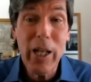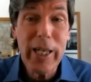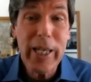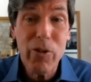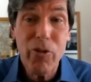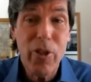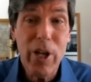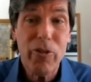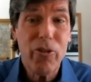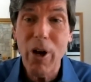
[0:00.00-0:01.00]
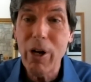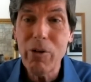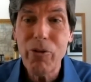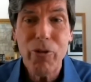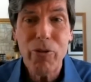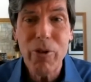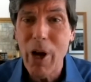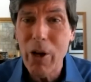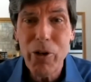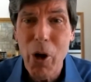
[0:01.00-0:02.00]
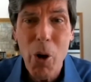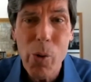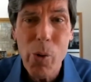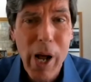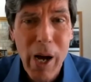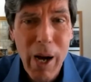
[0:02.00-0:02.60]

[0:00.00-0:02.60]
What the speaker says: against this unknown